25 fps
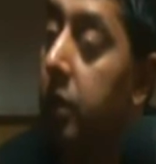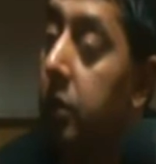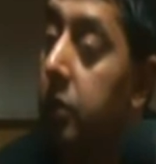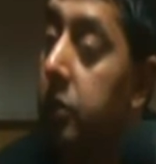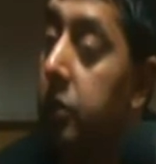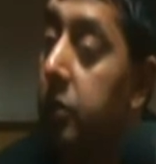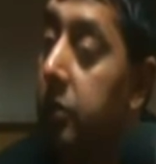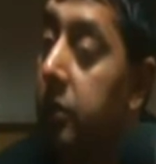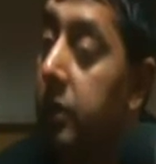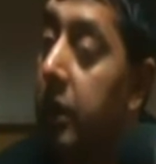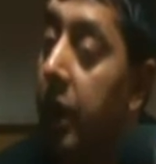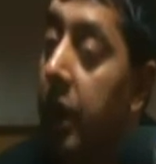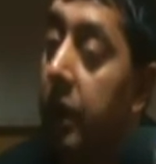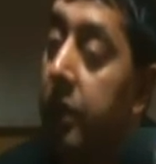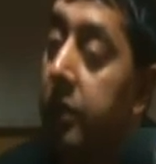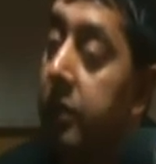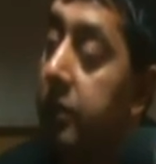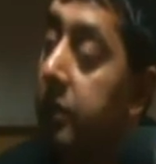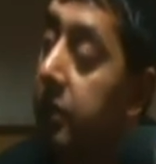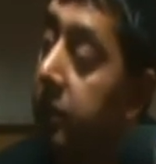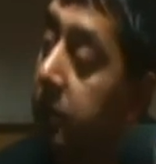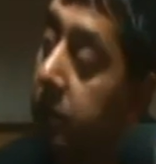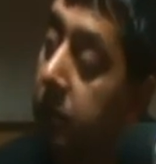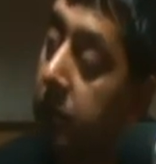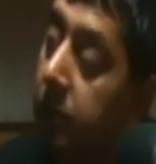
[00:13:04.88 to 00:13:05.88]
some
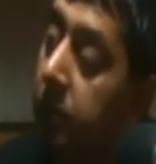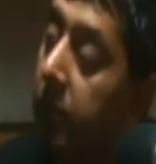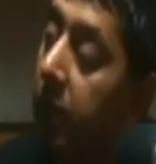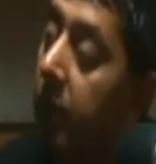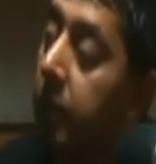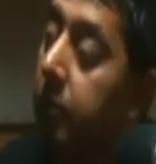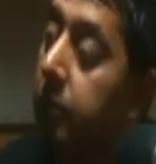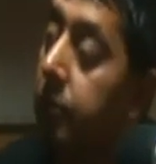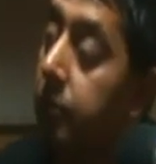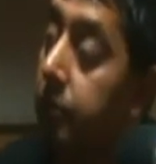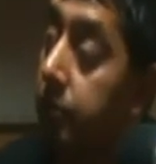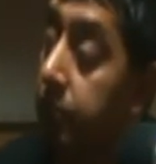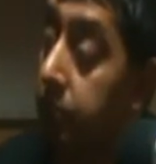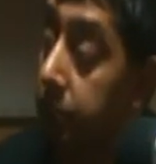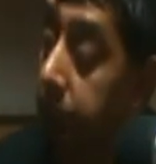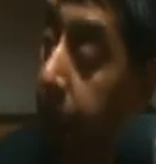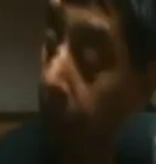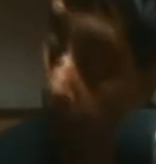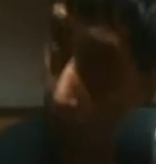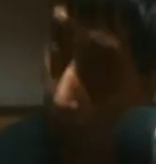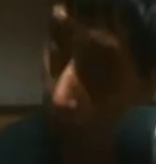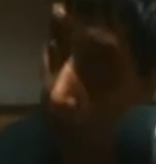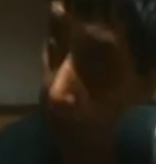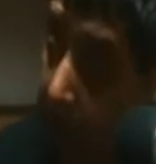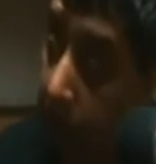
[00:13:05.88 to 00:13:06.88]
dance and some like
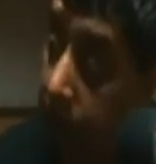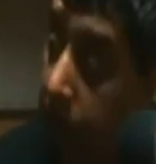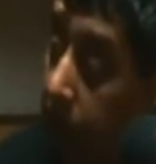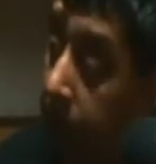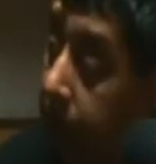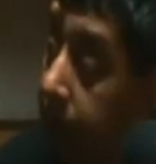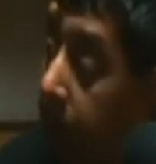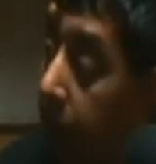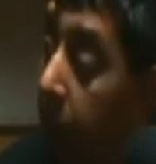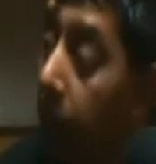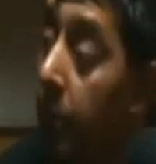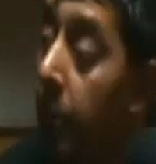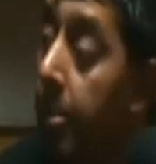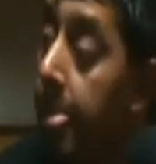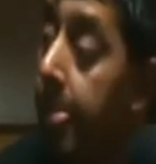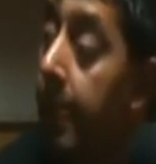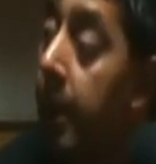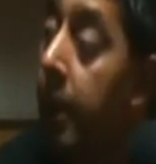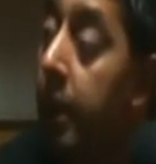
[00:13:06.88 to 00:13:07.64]
party stuff, you know.